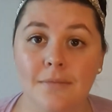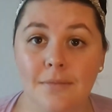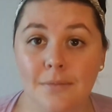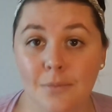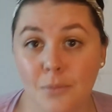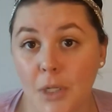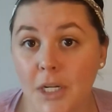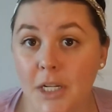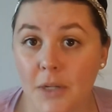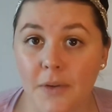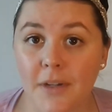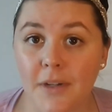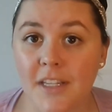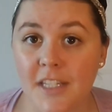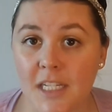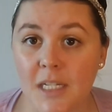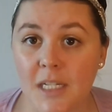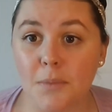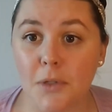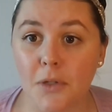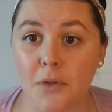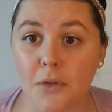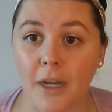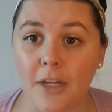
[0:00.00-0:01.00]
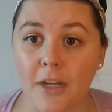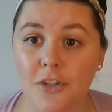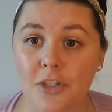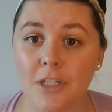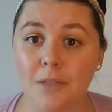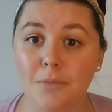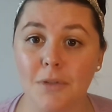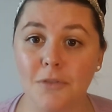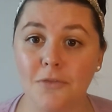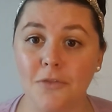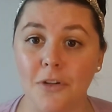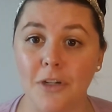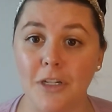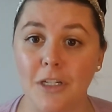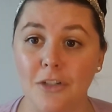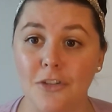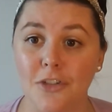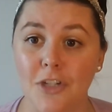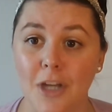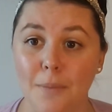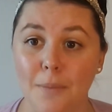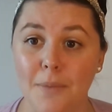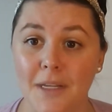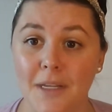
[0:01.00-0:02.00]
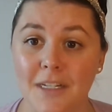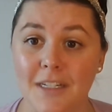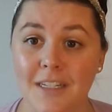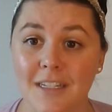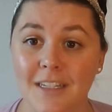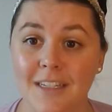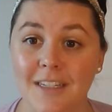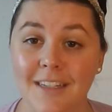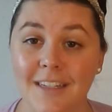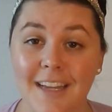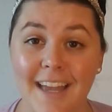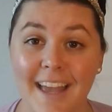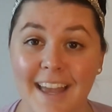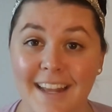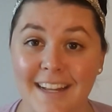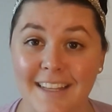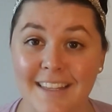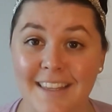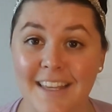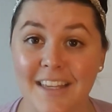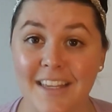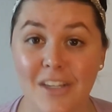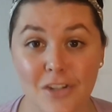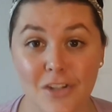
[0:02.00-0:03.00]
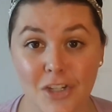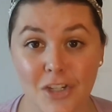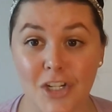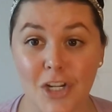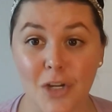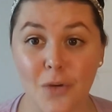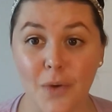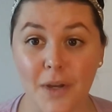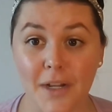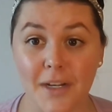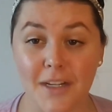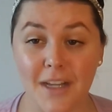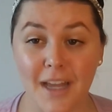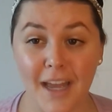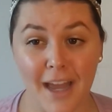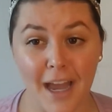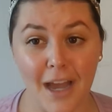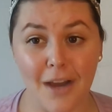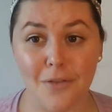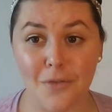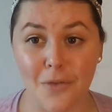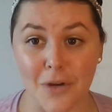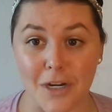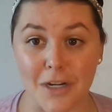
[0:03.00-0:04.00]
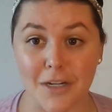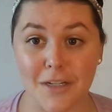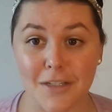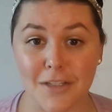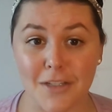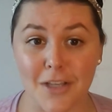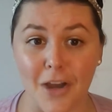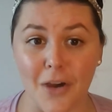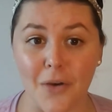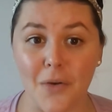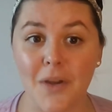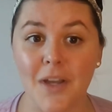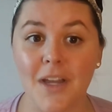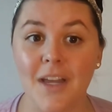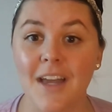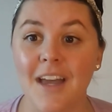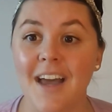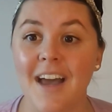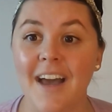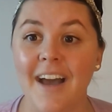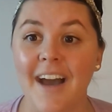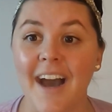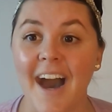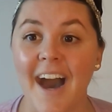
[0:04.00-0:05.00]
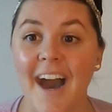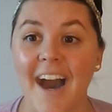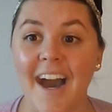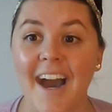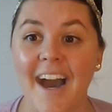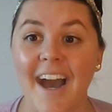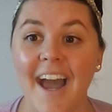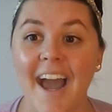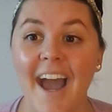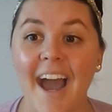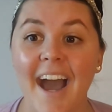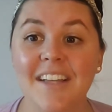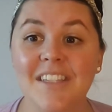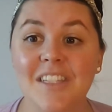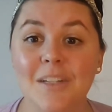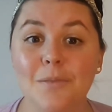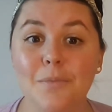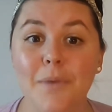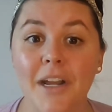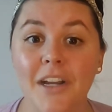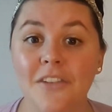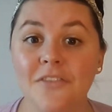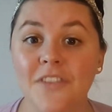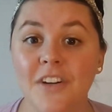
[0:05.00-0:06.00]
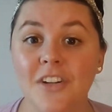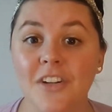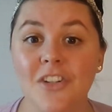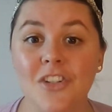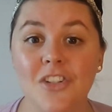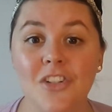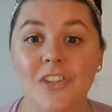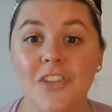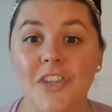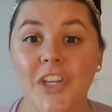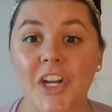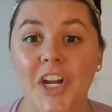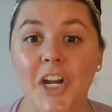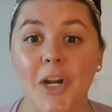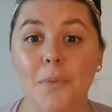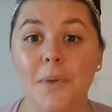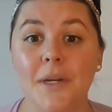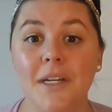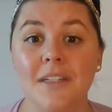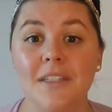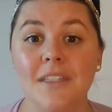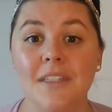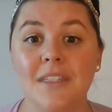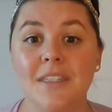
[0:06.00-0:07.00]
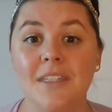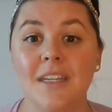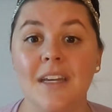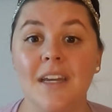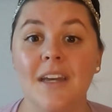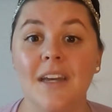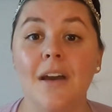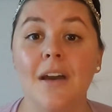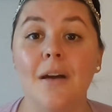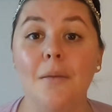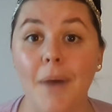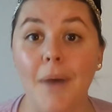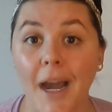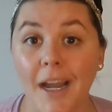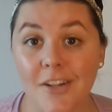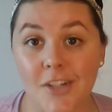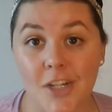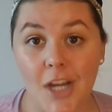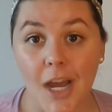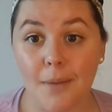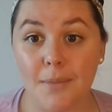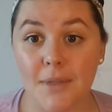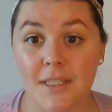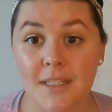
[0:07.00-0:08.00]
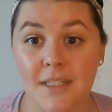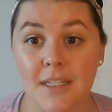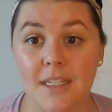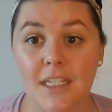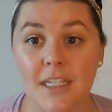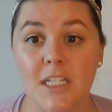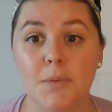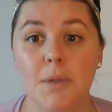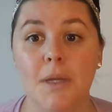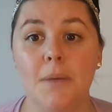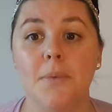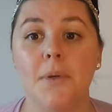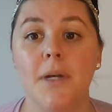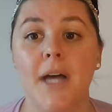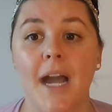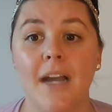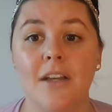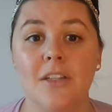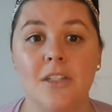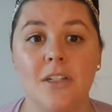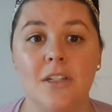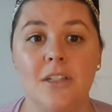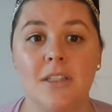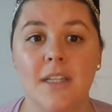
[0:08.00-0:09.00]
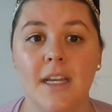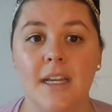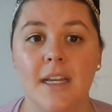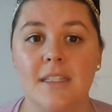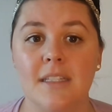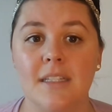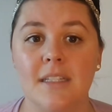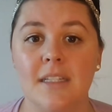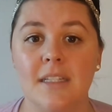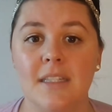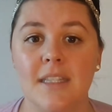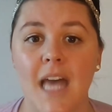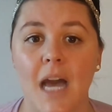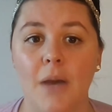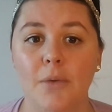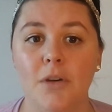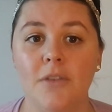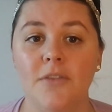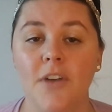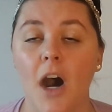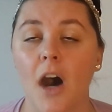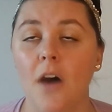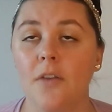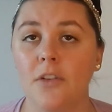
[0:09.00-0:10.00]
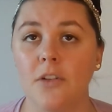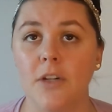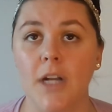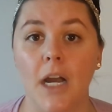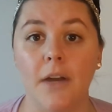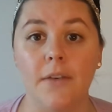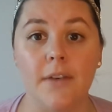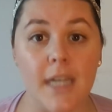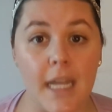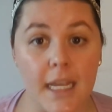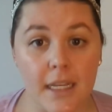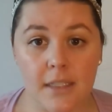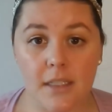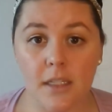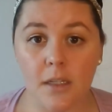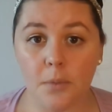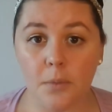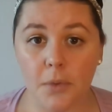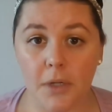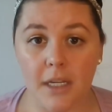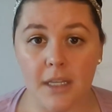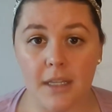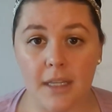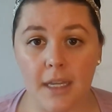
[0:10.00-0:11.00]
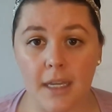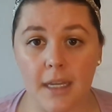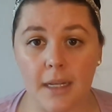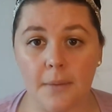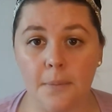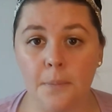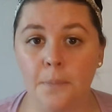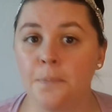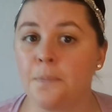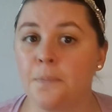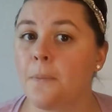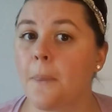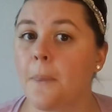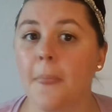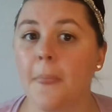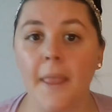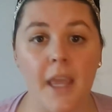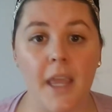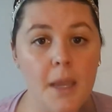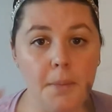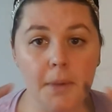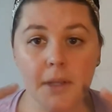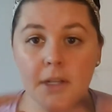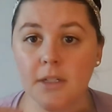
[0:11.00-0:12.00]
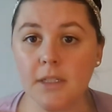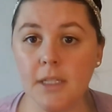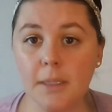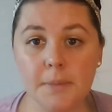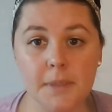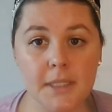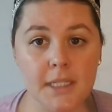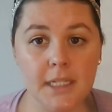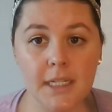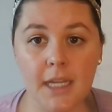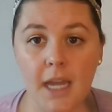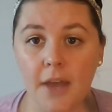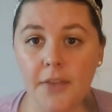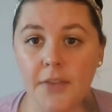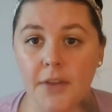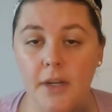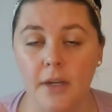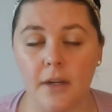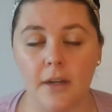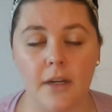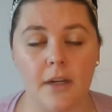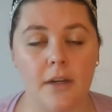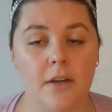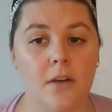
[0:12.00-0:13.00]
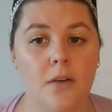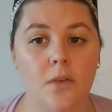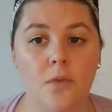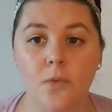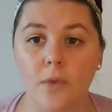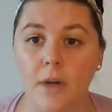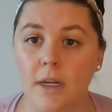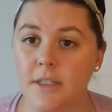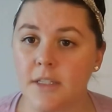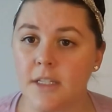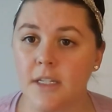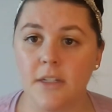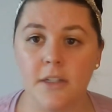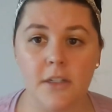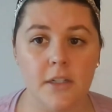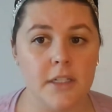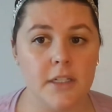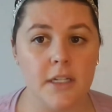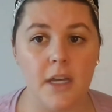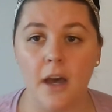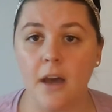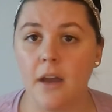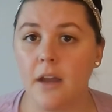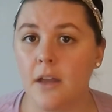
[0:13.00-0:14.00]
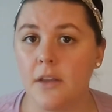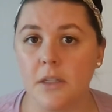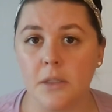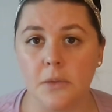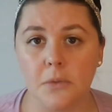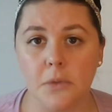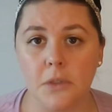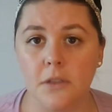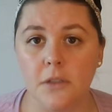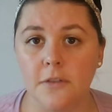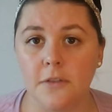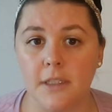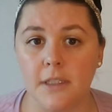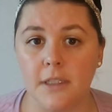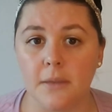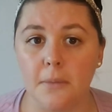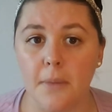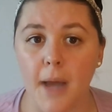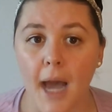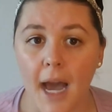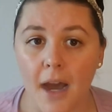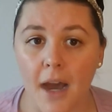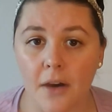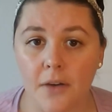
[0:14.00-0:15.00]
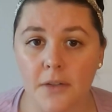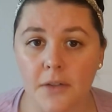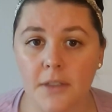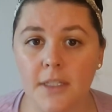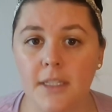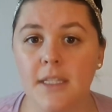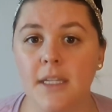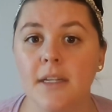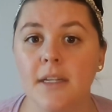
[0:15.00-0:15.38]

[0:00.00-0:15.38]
Pretty reasonable question. Before you jump into anything, you should know how it works. So, as a myofunctional therapist, my job is to teach people exercises that revolve around nasal breathing, keeping your lips together, resting your tongue in the roof of the mouth,